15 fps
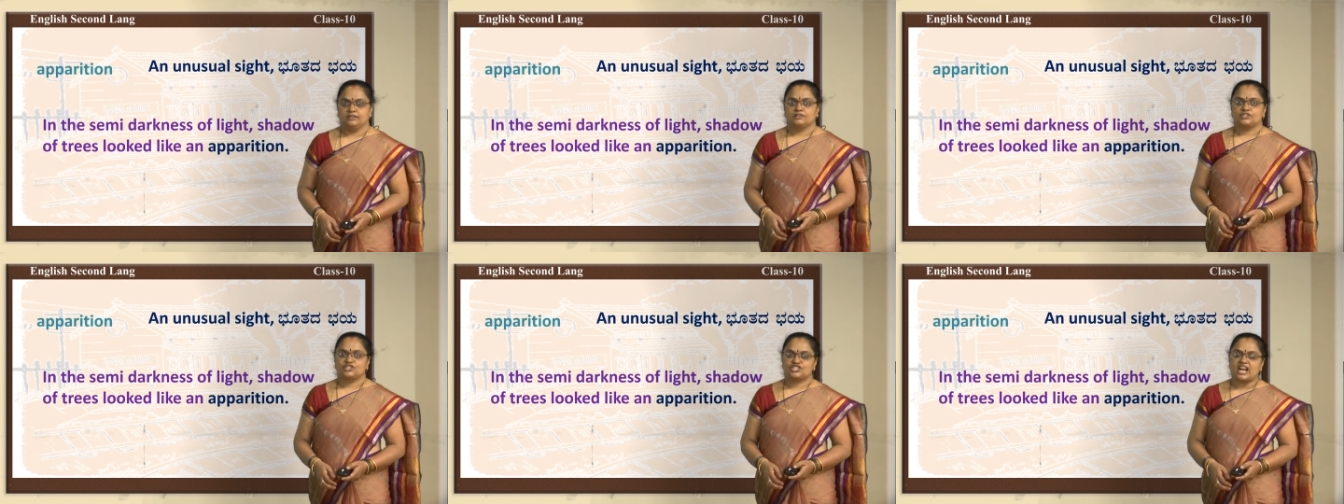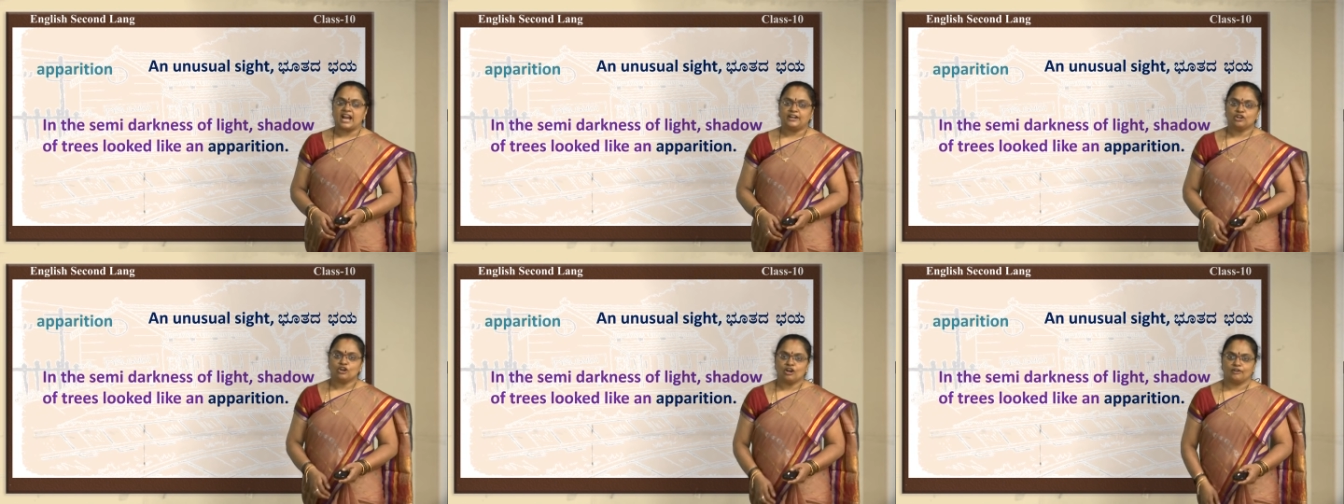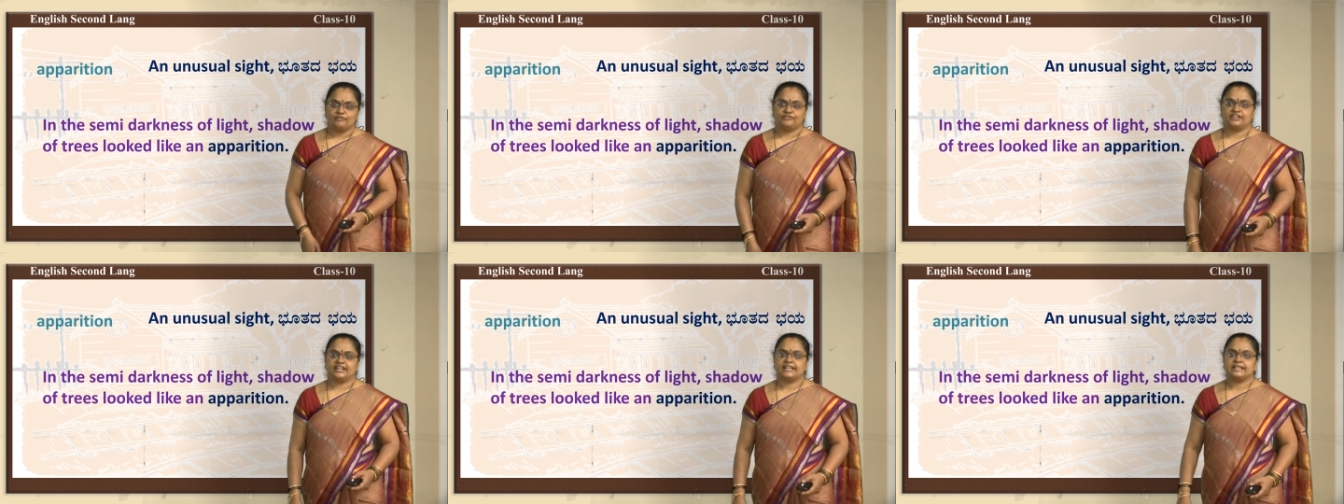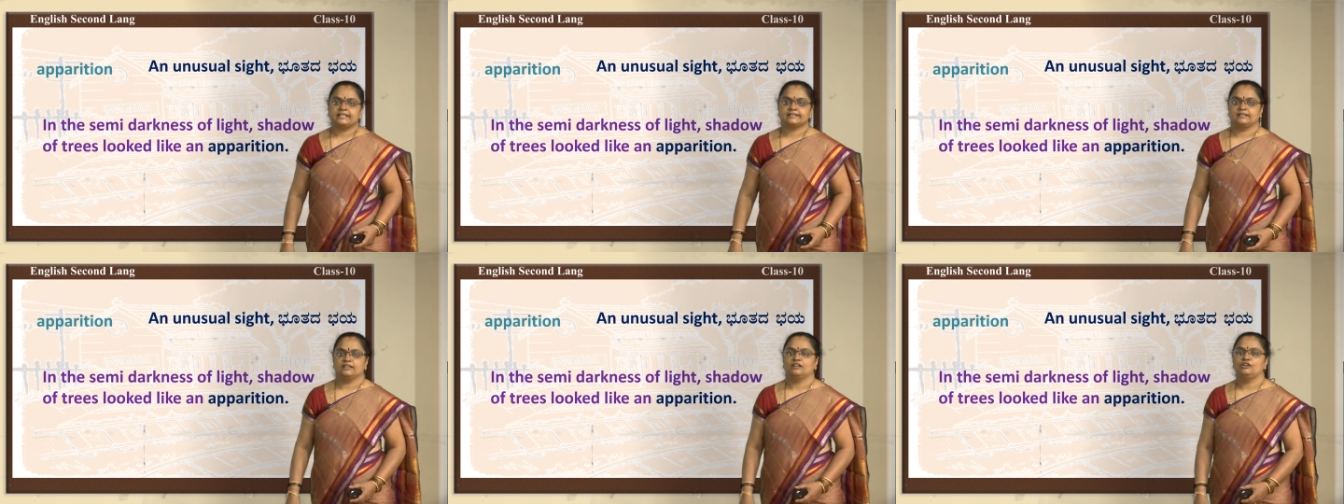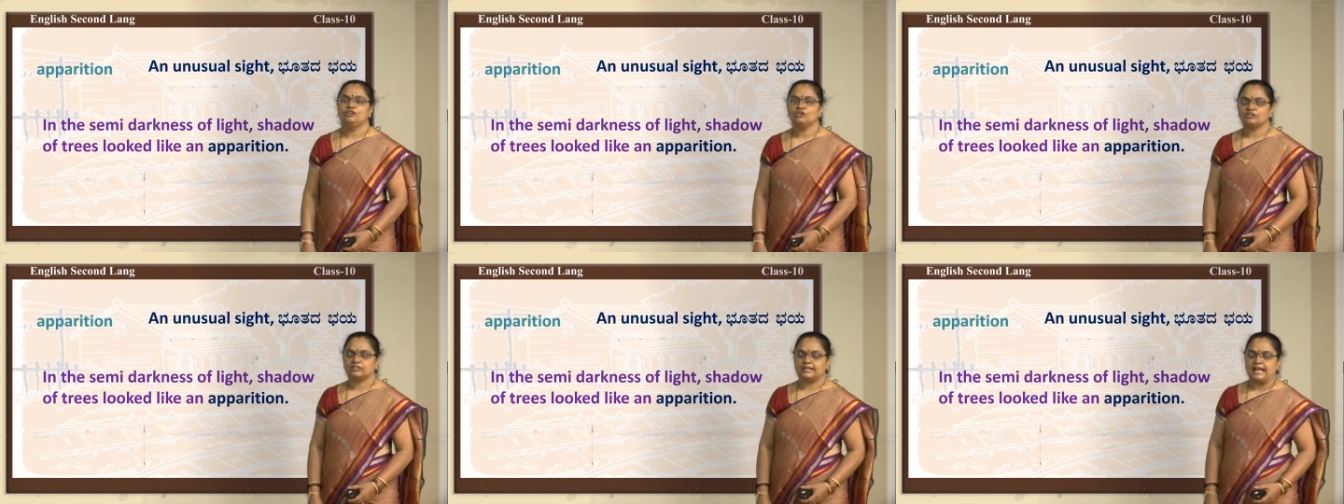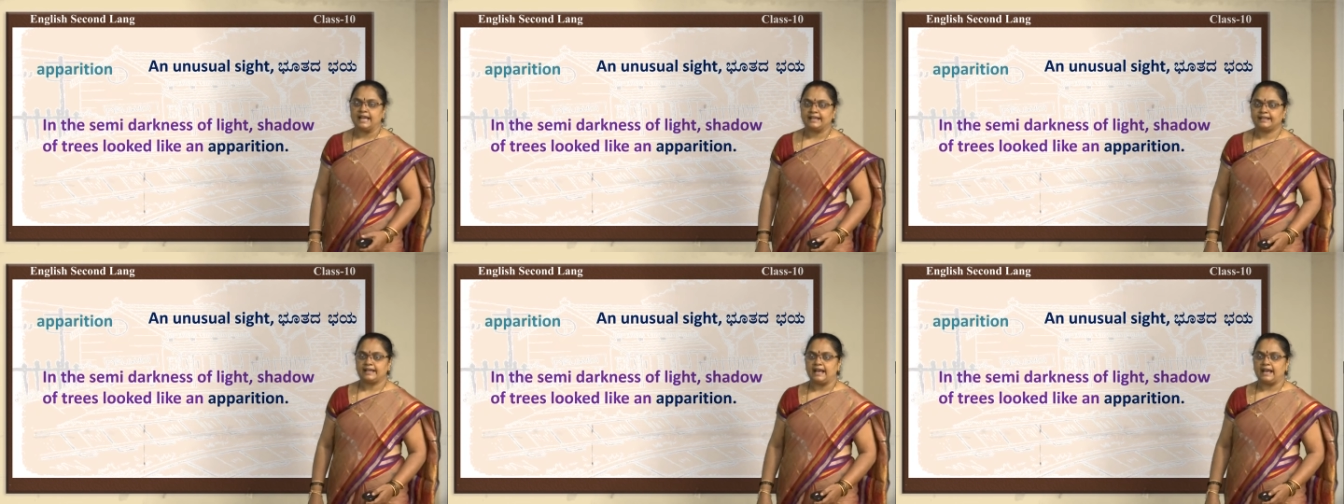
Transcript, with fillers: shadow of trees look like